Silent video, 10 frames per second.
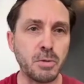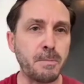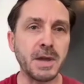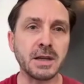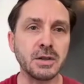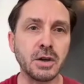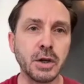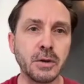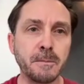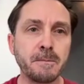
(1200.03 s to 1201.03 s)
big
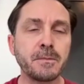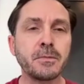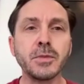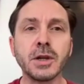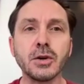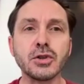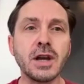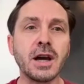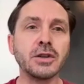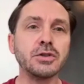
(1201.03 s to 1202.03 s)
no-no, because
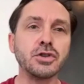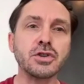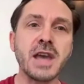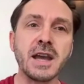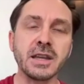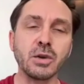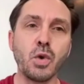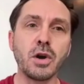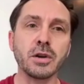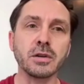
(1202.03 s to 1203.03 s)
now you're just adding
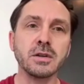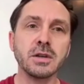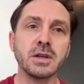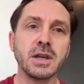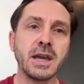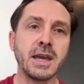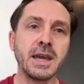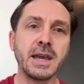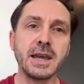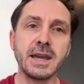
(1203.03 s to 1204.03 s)
water,
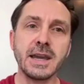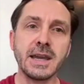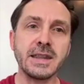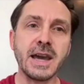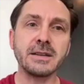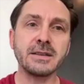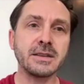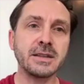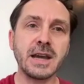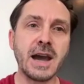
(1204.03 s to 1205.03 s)
and, and that
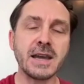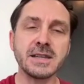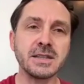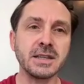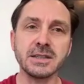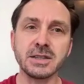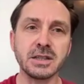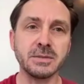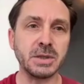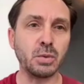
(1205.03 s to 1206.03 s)
icing is going
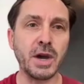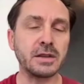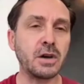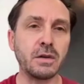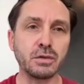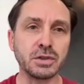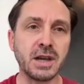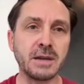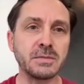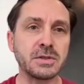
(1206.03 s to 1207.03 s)
to be wet over
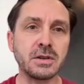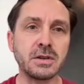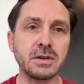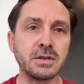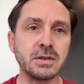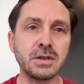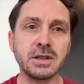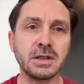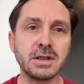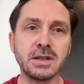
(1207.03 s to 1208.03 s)
time. So
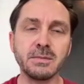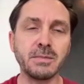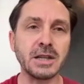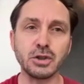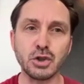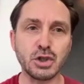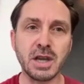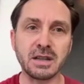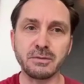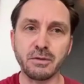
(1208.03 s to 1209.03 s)
it might just
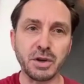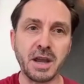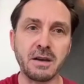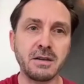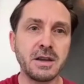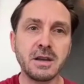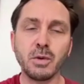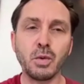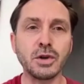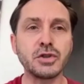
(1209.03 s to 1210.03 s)
set for now,
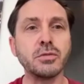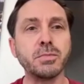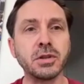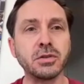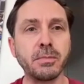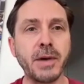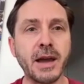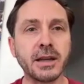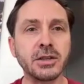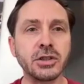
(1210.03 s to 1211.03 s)
but once you put in your
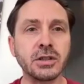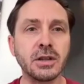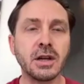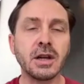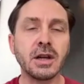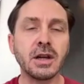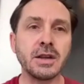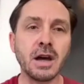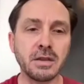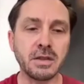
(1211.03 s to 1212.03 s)
packaging.
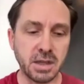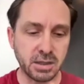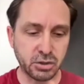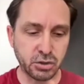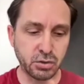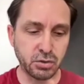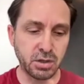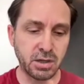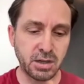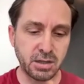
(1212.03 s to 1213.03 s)
Another thing too,
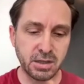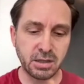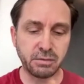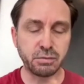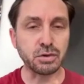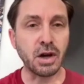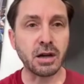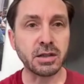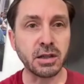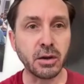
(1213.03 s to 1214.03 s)
and, and if we're
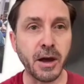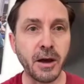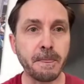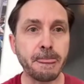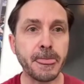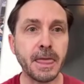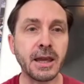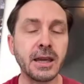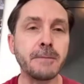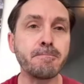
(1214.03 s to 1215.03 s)
talking about
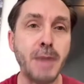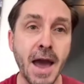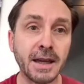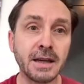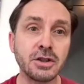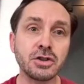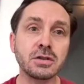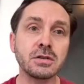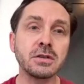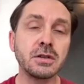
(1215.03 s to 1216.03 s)
a
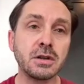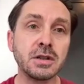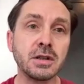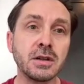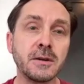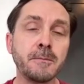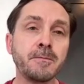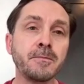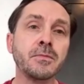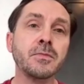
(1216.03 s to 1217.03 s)
packaged good,
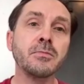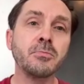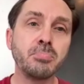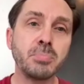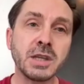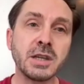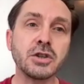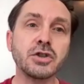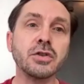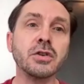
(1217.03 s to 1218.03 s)
making
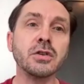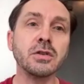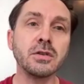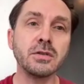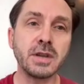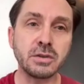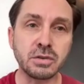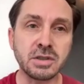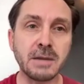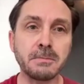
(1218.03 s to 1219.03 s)
sure that the
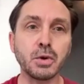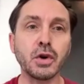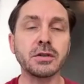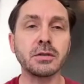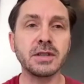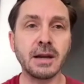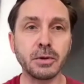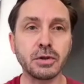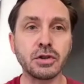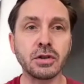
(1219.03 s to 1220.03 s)
temper
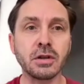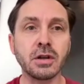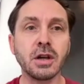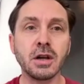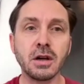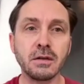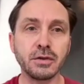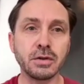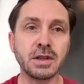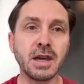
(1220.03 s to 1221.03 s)
temperature of
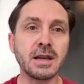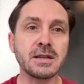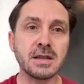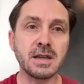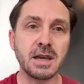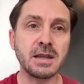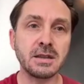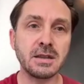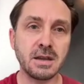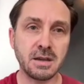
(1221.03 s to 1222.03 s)
your cakes
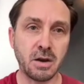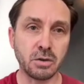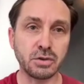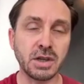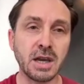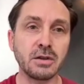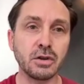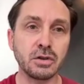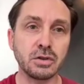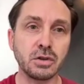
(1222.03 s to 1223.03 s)
and
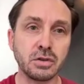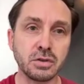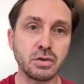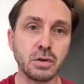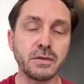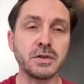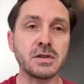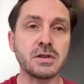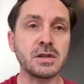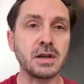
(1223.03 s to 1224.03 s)
altogether, you know, the
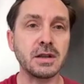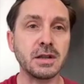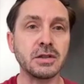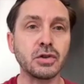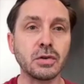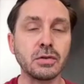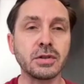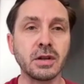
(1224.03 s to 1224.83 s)
surface and internal